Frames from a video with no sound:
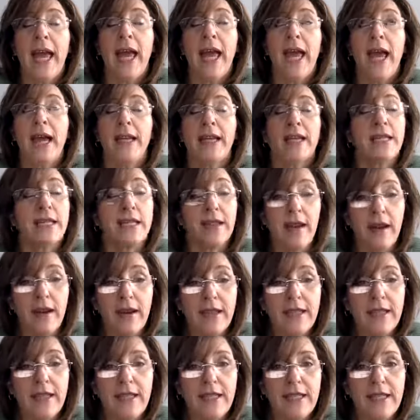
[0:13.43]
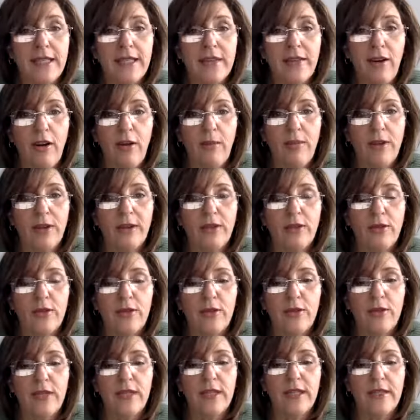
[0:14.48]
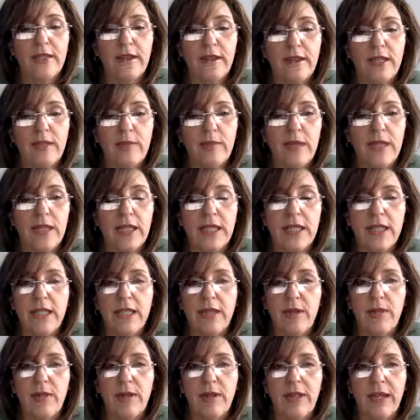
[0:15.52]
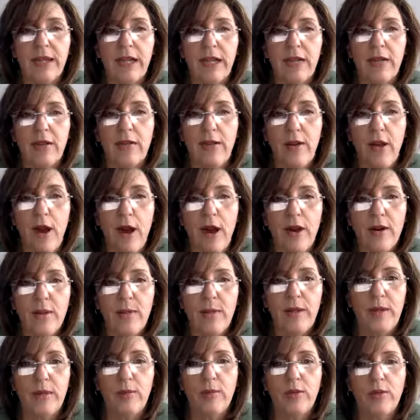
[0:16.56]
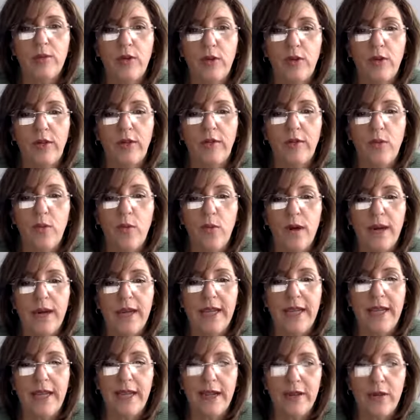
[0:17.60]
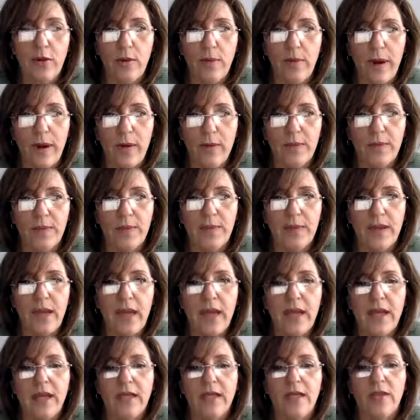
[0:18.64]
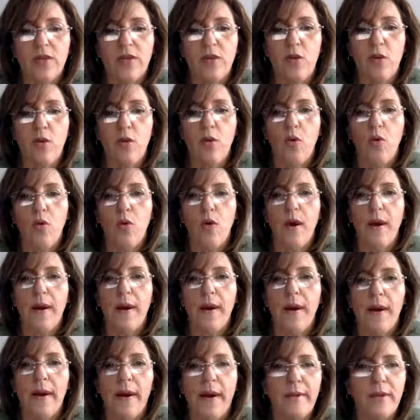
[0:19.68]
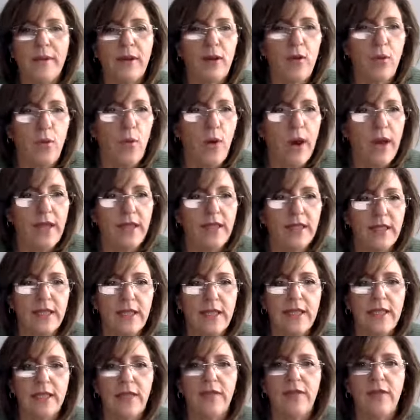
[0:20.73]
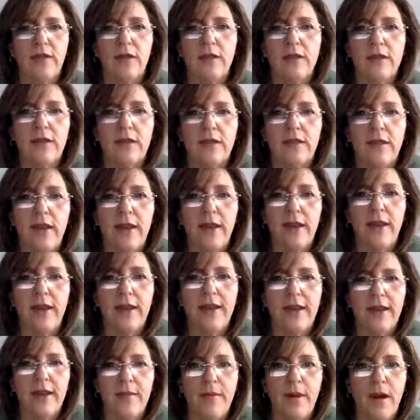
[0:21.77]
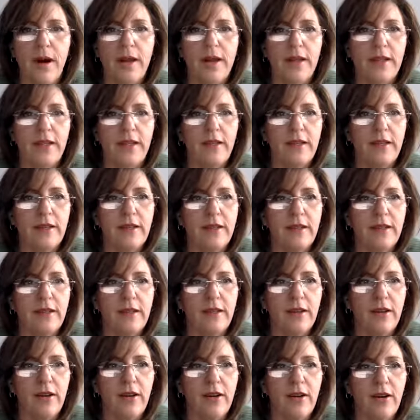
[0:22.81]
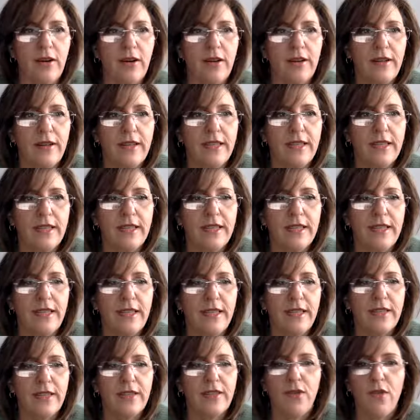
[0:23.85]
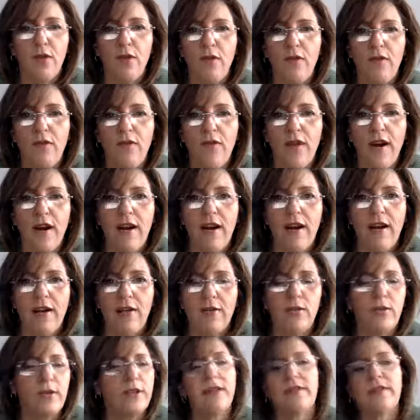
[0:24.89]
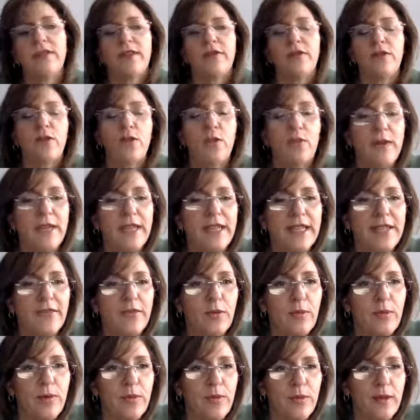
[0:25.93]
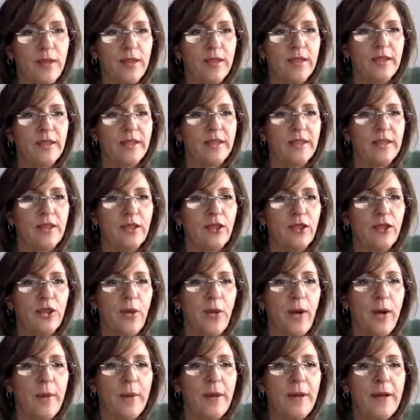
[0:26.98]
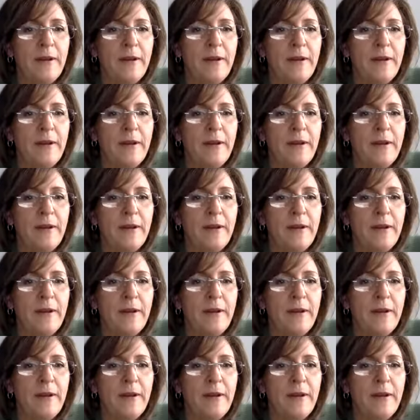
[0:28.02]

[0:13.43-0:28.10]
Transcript: And it's not an easy topic to discuss because it's something that a lot of people don't even want to hear about. So uh, I'm going to wait to see if there's anybody uh, listening so far. I'll give it a few minutes for people to, to show up.